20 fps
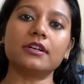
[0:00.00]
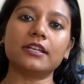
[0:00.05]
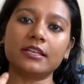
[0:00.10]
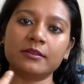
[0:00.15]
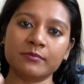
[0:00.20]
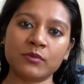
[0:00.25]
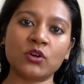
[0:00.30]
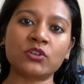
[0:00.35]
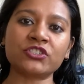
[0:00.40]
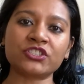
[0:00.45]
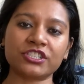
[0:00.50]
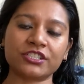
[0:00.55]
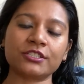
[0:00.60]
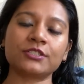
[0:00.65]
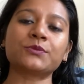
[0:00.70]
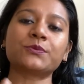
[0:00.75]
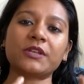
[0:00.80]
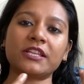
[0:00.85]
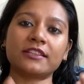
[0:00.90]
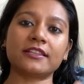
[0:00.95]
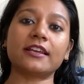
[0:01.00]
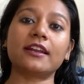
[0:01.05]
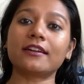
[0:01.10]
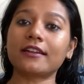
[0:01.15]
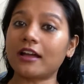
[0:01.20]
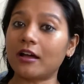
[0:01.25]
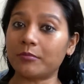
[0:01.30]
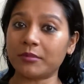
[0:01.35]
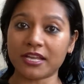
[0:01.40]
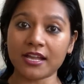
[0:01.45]
emotions when they're
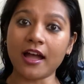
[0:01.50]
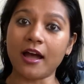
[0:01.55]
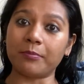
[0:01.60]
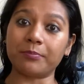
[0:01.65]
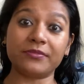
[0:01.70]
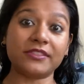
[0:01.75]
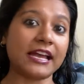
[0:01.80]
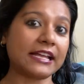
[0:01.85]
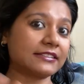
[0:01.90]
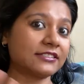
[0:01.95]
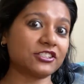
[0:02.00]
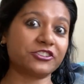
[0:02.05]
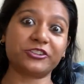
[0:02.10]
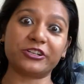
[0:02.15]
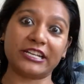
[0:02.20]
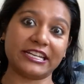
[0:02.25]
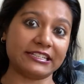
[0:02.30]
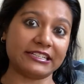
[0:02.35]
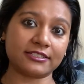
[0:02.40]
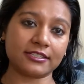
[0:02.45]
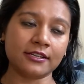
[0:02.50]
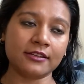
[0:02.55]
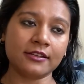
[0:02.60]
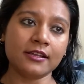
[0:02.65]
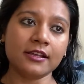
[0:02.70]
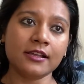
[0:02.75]
coming up, that's great.